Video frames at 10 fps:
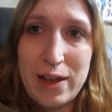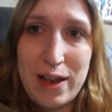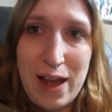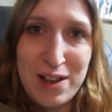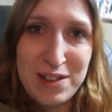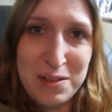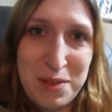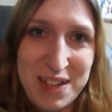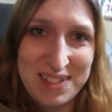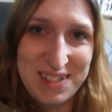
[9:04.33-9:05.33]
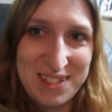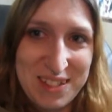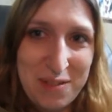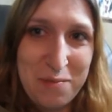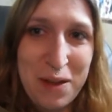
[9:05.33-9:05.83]
attach the
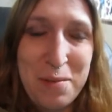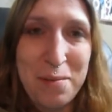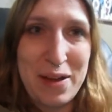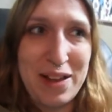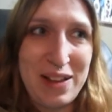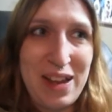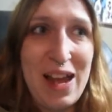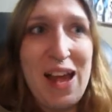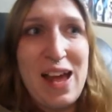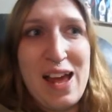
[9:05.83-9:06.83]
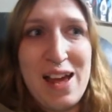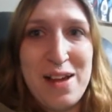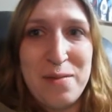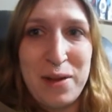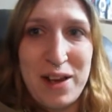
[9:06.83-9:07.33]
pictures of my belly
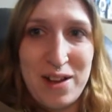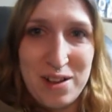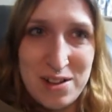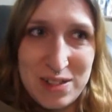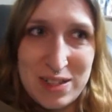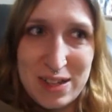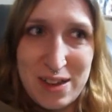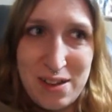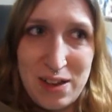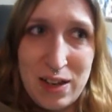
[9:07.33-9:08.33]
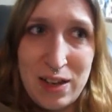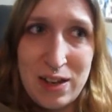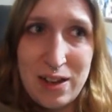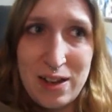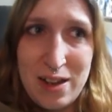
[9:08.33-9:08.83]
and my ultrasound.
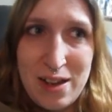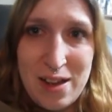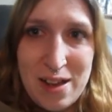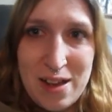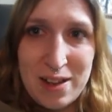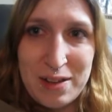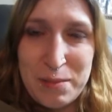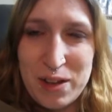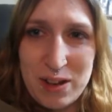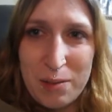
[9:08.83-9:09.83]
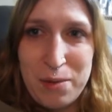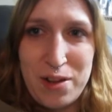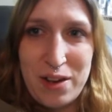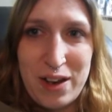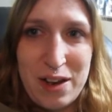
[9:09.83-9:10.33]
I'm not going to
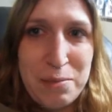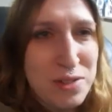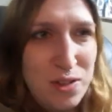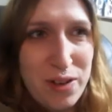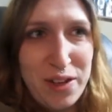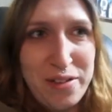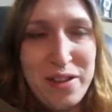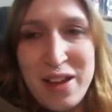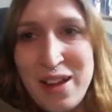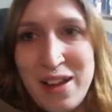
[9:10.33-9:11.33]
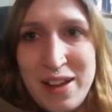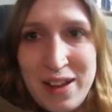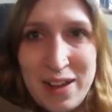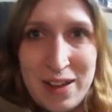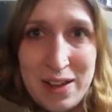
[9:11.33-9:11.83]
bother getting up and showing you.
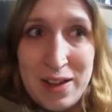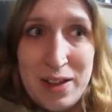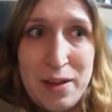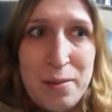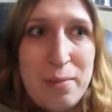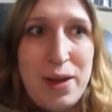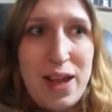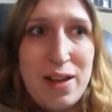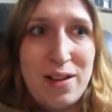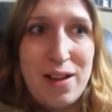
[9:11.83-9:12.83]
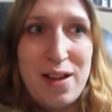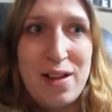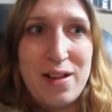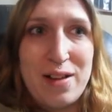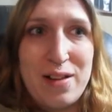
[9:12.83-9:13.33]
But yeah,
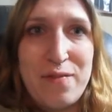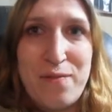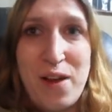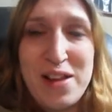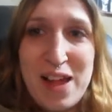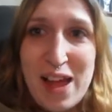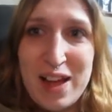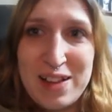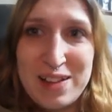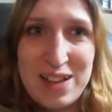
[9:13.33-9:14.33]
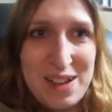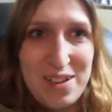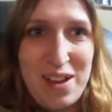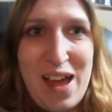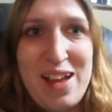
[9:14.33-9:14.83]
finally I got this done.
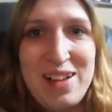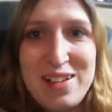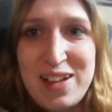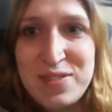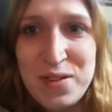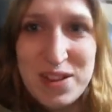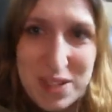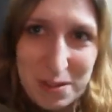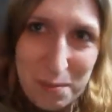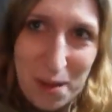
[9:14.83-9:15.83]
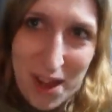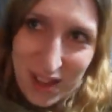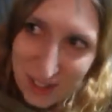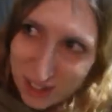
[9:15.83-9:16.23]
Okay, thanks for watching. Bye.